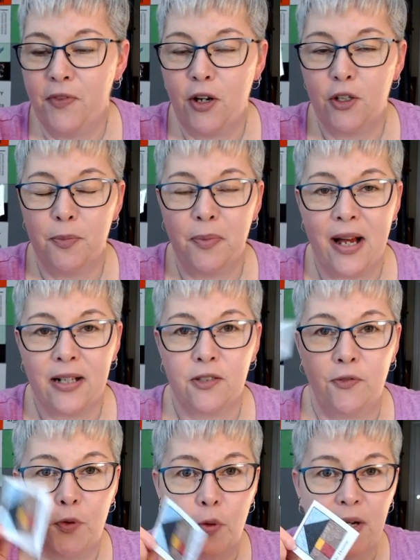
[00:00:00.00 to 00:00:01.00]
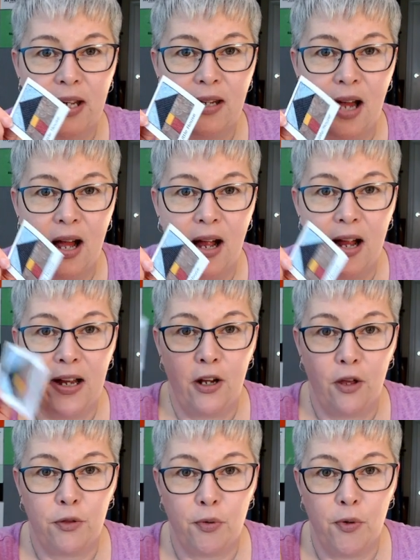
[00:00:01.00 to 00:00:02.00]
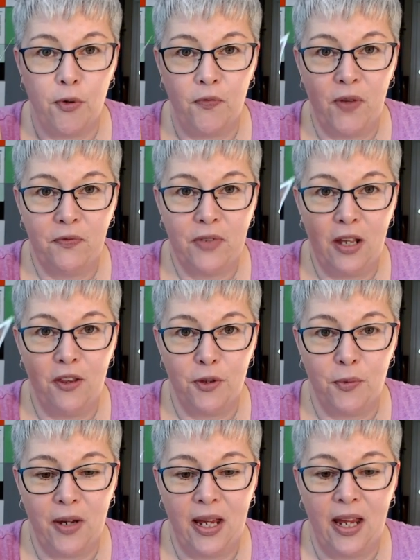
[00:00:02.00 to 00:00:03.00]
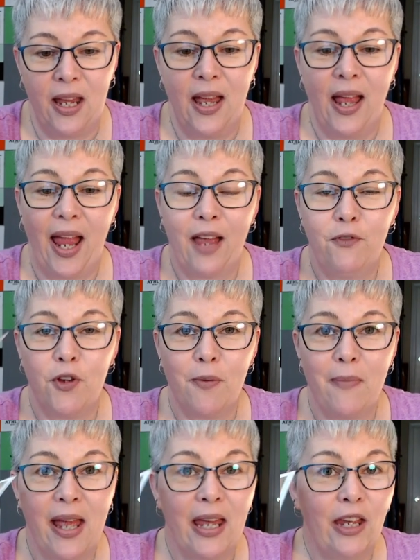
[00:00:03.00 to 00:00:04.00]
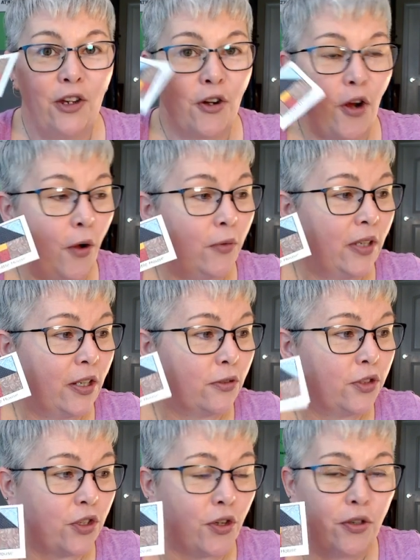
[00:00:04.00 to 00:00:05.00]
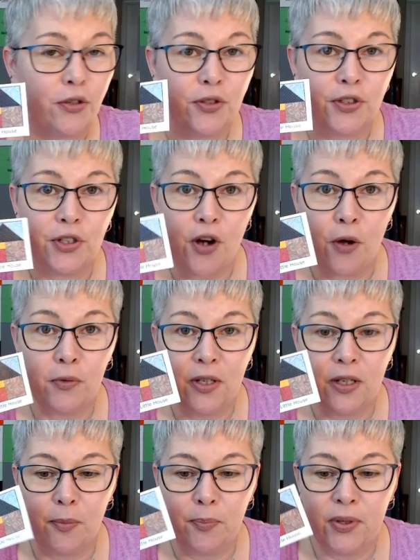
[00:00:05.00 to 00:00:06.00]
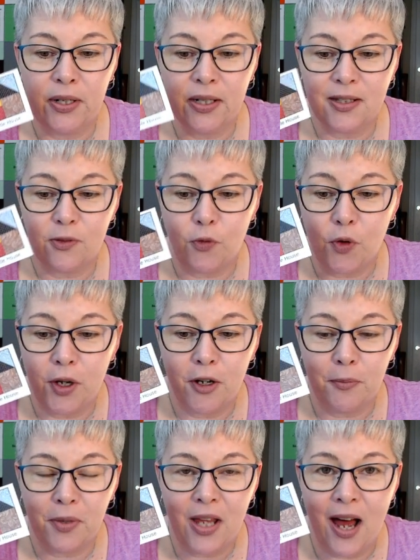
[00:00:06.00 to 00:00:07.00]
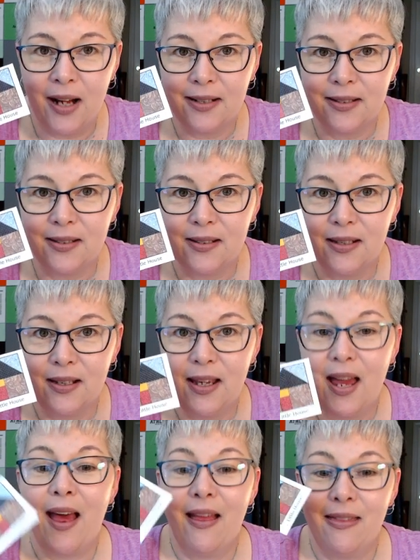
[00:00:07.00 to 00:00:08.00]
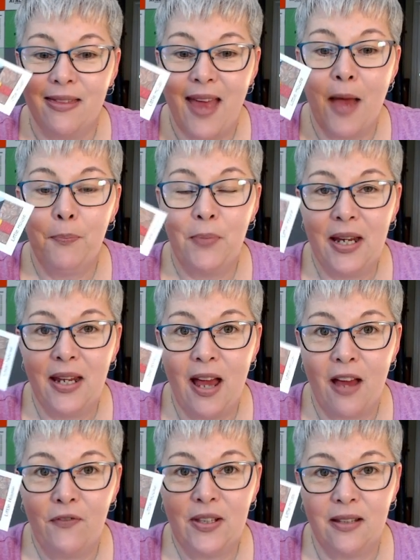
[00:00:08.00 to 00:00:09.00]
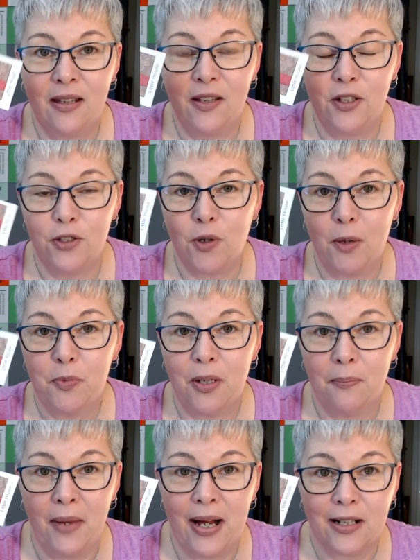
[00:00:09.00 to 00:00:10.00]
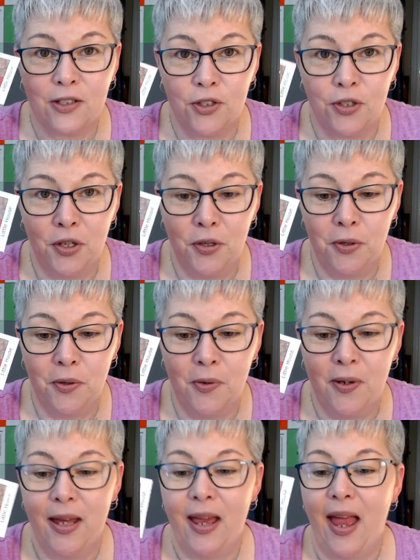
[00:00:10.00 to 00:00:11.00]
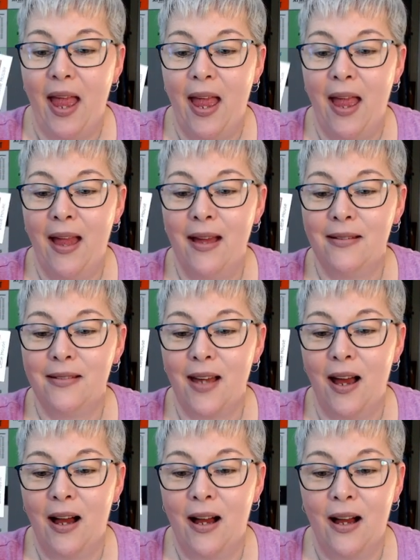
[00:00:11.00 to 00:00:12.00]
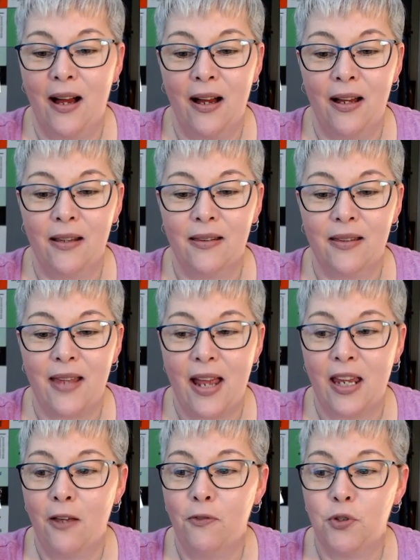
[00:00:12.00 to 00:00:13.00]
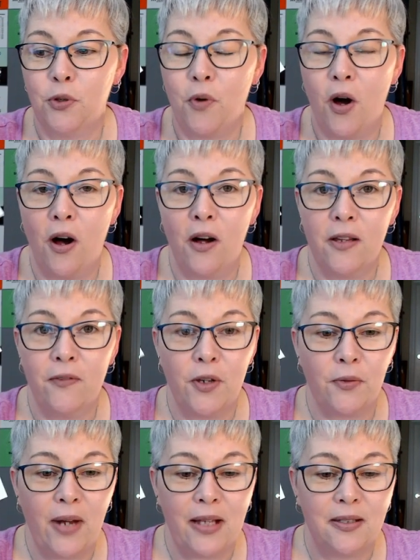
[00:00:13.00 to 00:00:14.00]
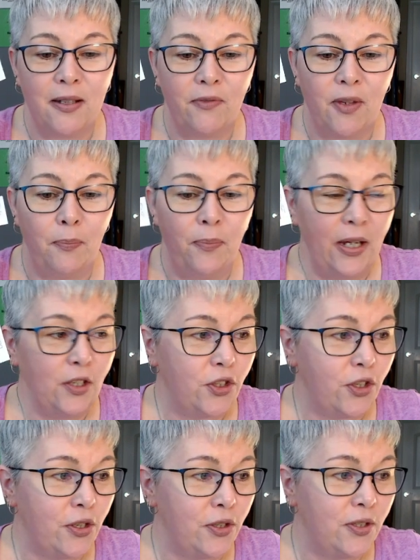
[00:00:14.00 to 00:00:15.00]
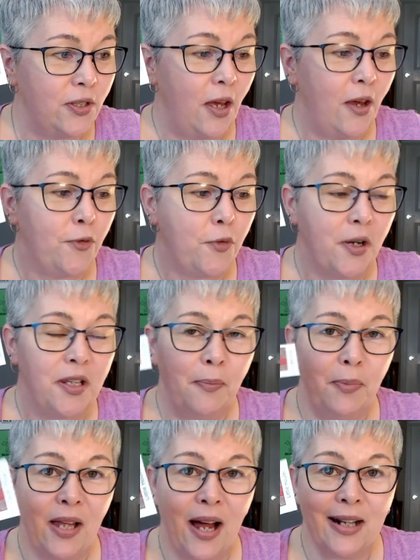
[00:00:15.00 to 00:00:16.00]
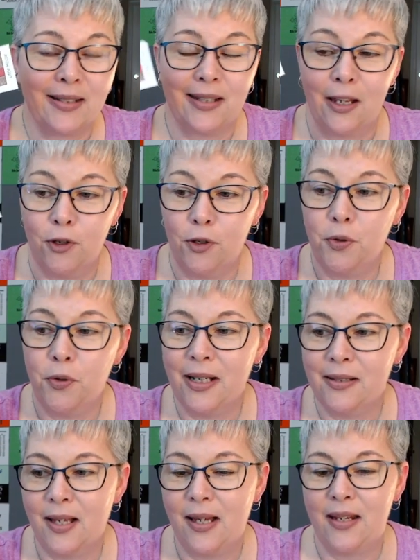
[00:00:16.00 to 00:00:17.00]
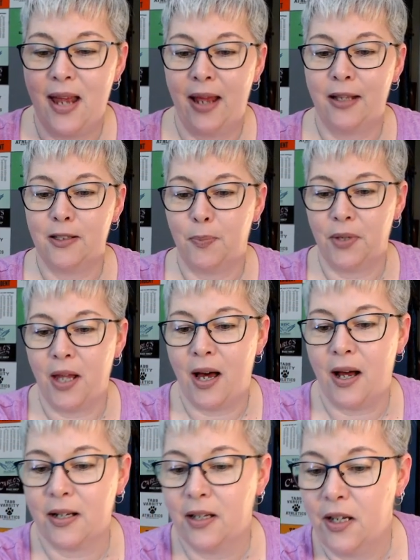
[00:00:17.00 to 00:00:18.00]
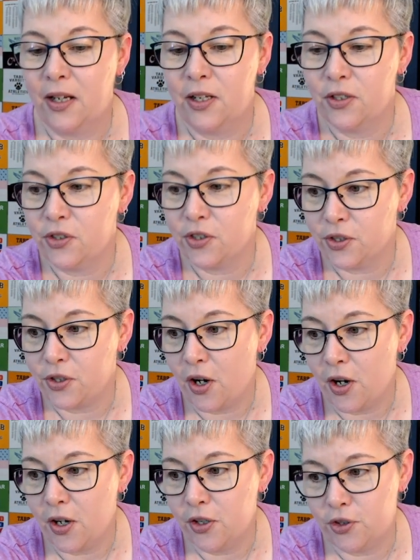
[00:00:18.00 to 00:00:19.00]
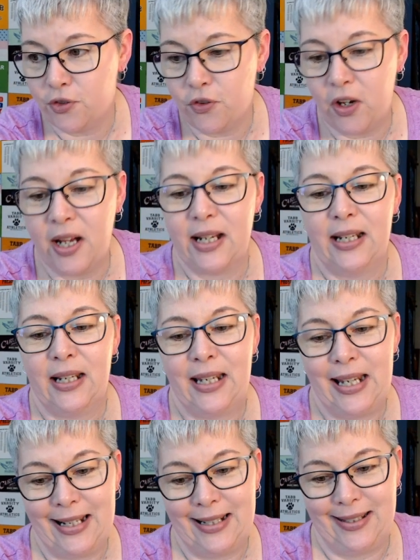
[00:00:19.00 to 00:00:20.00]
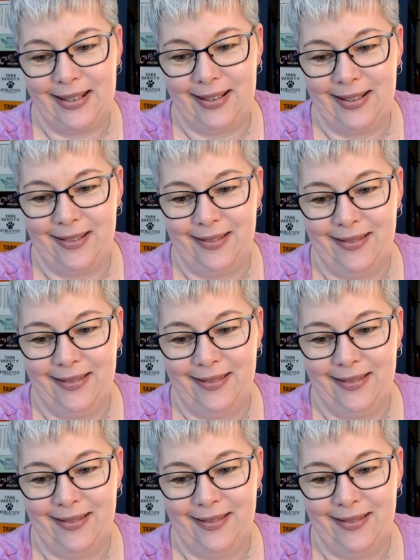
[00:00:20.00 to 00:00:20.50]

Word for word: there's blocks 49 through 53 if you're making your own little journals, your own little books for your blocks, that PDF is in the description box too. And uh, that gives you all of the rest of the pictures for the blocks, including today's block, Starstruck Geese.